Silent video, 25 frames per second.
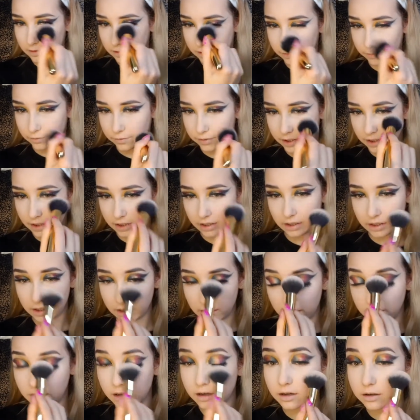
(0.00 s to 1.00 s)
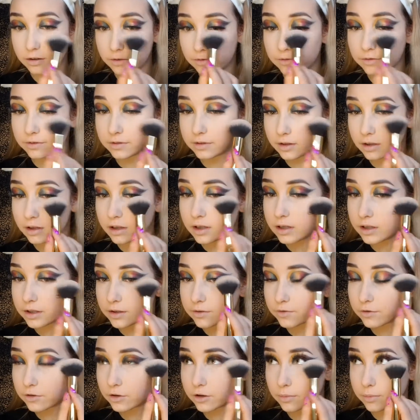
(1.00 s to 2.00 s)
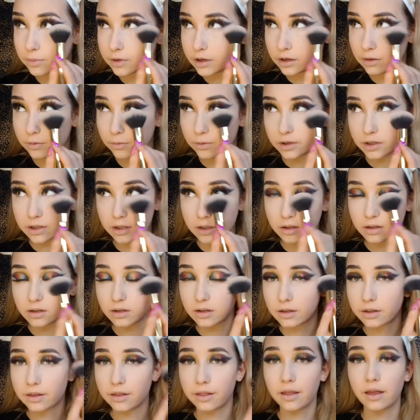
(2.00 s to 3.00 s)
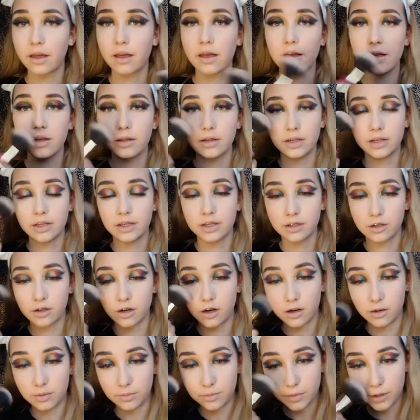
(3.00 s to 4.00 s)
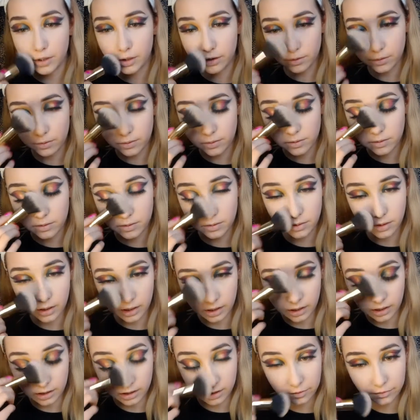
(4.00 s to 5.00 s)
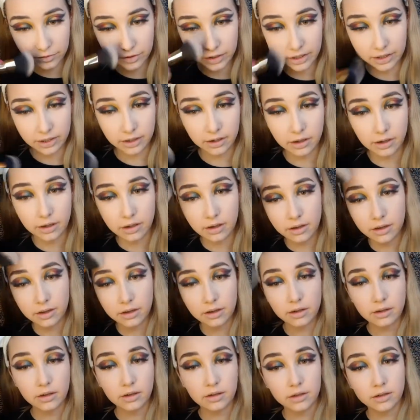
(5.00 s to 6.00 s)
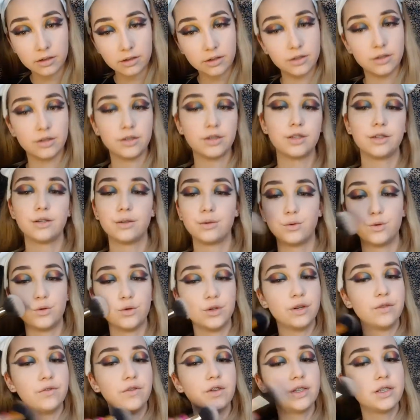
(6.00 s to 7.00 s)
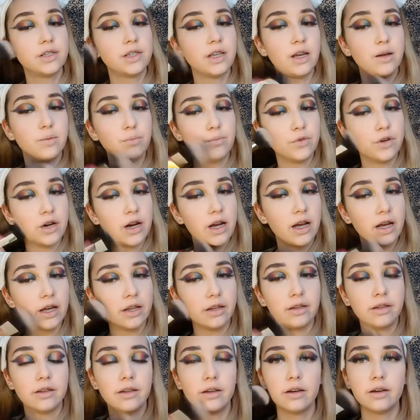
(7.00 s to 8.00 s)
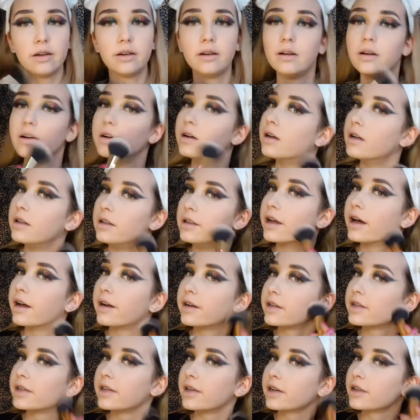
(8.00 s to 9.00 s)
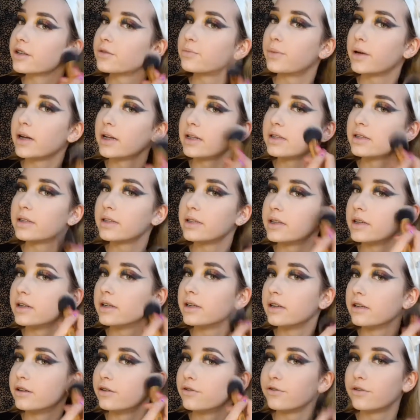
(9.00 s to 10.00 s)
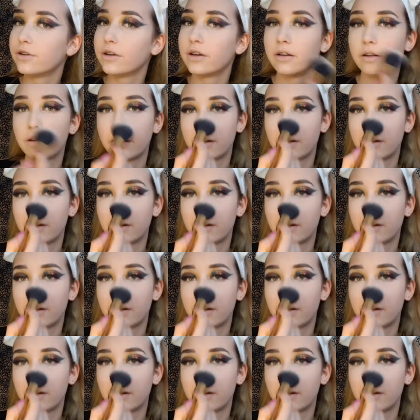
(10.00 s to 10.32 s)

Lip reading: I really love this formula with this combo. I love it. Just three of the same brand, not as expensive.